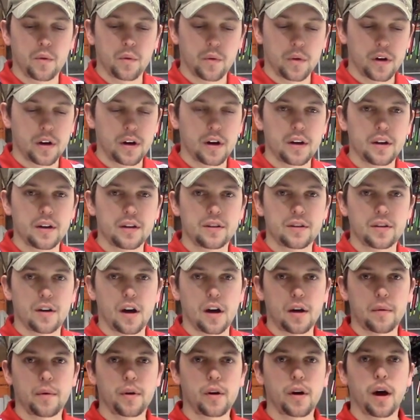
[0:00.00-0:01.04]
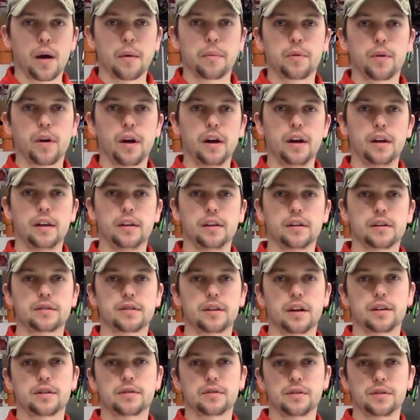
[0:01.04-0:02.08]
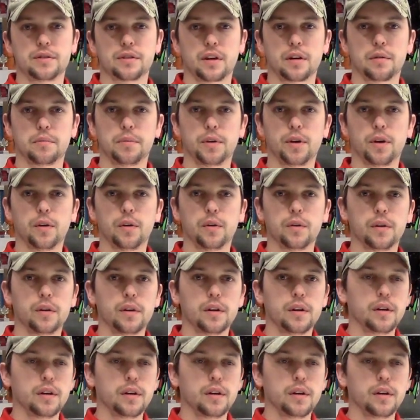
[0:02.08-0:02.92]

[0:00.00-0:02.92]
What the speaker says: we're going to talk about upgrading the accessories on a bow.